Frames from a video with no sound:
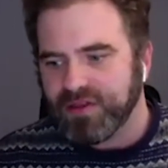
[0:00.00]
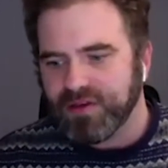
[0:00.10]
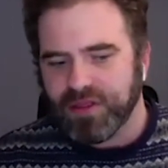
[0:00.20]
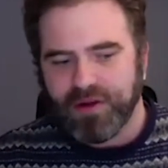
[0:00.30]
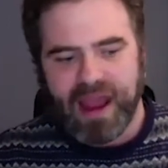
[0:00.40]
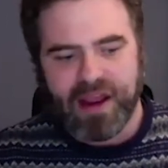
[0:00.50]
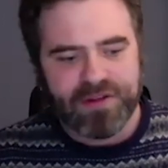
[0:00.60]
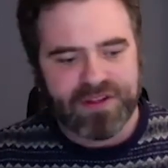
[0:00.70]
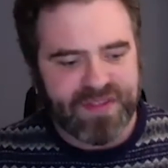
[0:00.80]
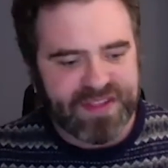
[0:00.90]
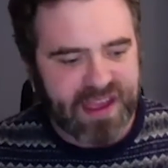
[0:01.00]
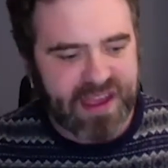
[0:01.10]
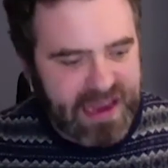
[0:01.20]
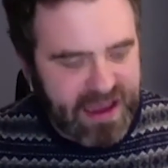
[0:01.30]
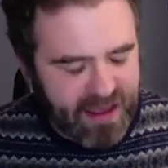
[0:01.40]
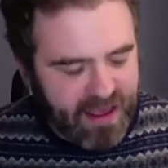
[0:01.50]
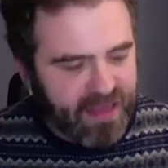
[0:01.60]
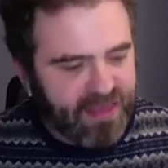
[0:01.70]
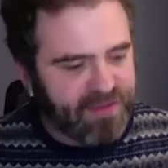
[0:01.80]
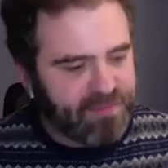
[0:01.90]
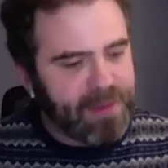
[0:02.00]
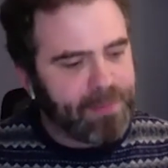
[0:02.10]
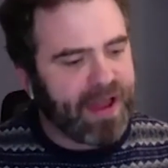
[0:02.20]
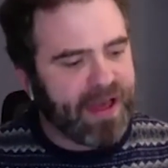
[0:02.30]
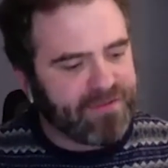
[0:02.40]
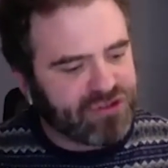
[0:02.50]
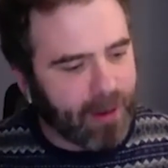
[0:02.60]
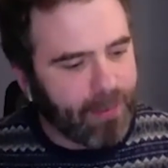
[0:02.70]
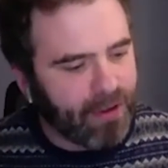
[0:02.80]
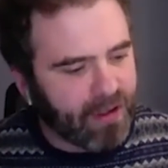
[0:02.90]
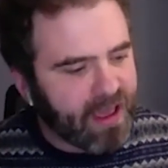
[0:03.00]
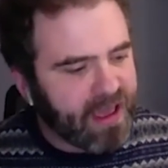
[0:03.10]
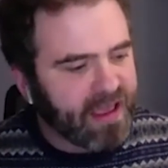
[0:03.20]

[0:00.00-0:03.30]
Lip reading: There are echoes of this idea that people have trouble